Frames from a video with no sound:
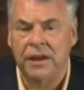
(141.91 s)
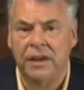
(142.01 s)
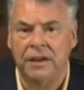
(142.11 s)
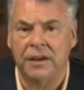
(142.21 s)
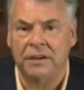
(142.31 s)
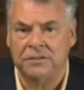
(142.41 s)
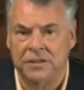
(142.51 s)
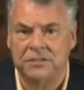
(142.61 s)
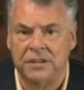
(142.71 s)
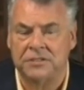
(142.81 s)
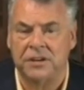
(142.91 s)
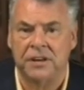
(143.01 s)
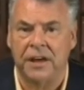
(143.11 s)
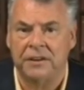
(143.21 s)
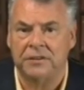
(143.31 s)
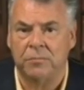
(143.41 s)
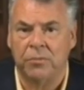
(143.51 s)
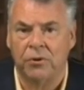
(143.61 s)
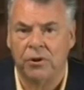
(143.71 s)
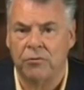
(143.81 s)
he did designate
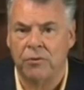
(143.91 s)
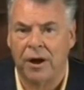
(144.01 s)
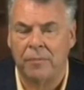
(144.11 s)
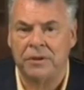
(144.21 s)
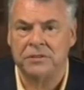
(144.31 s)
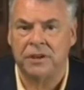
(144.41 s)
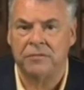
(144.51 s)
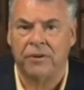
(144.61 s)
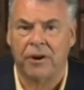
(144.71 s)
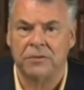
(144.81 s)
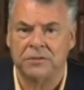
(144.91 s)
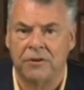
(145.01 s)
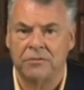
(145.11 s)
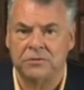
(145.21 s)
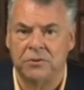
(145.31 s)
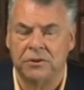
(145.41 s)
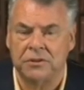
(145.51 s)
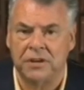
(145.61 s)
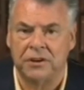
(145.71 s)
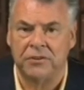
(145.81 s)
Boko Haram as a foreign terrorist
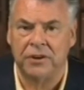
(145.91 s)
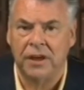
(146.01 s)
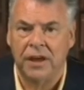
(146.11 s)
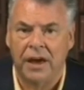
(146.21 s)
organization.